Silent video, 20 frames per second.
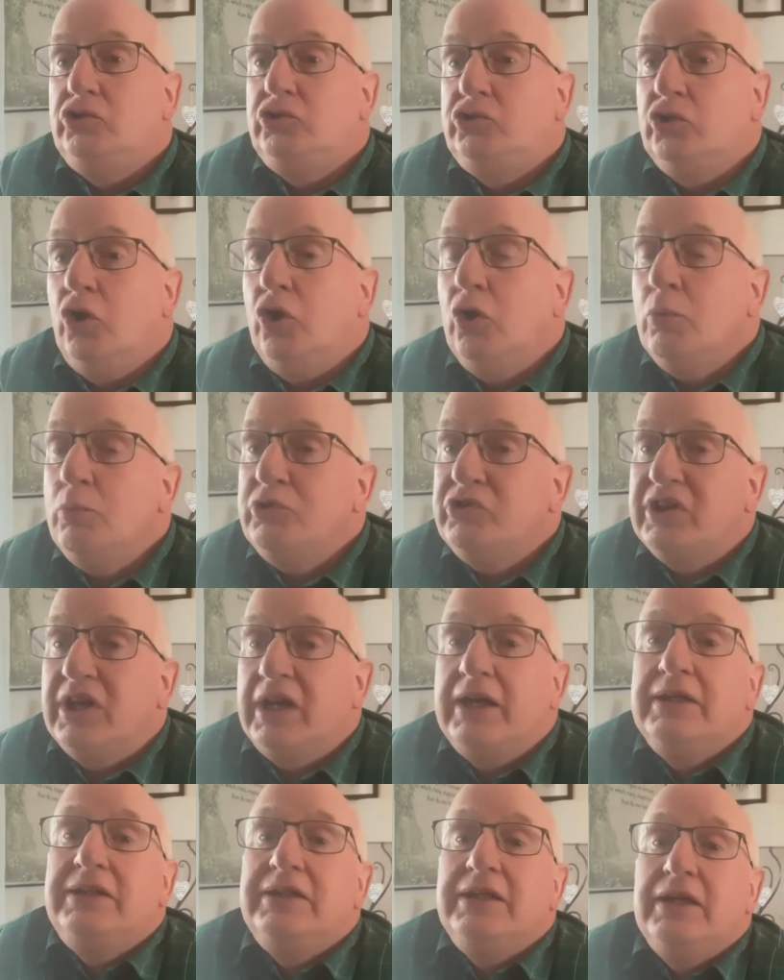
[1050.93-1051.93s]
Job's
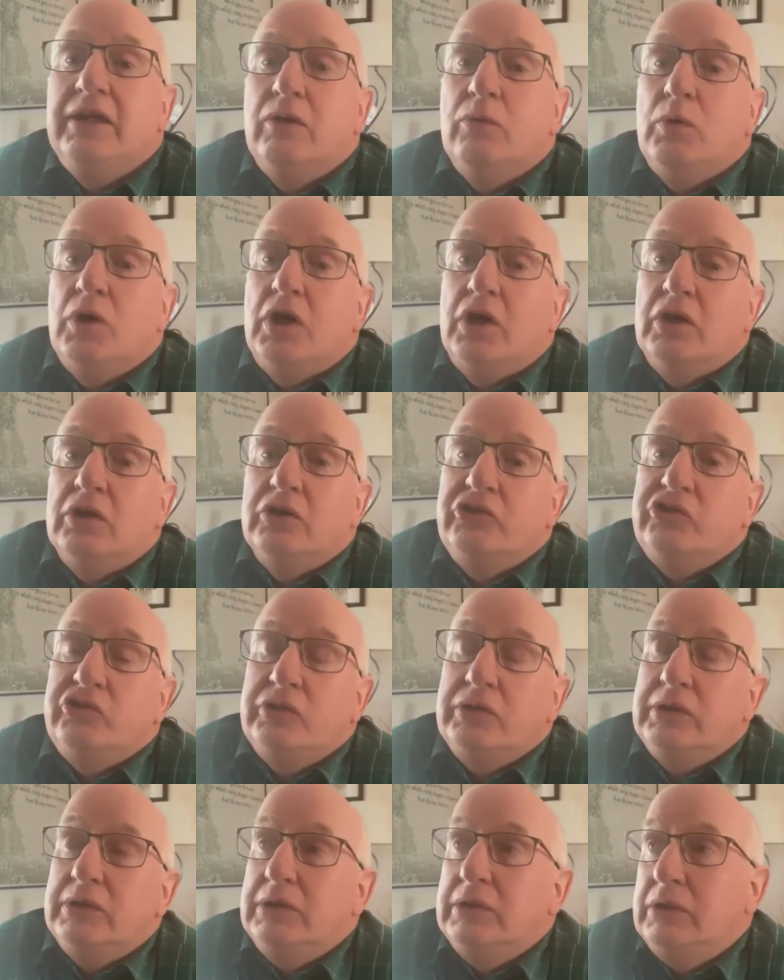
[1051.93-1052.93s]
idea
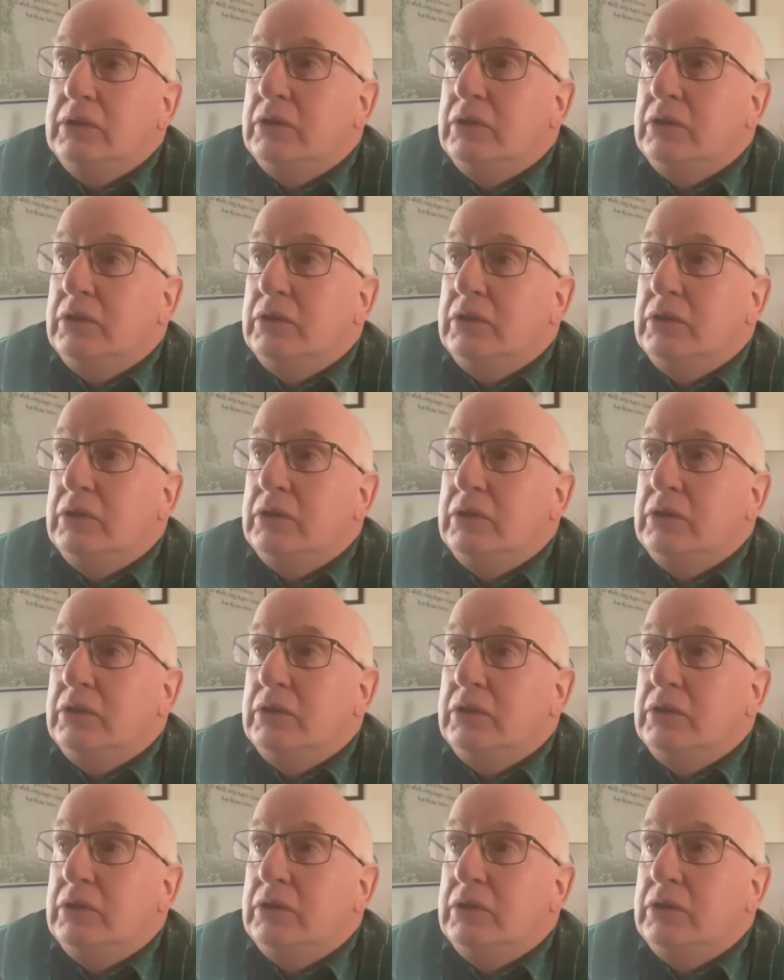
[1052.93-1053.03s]
was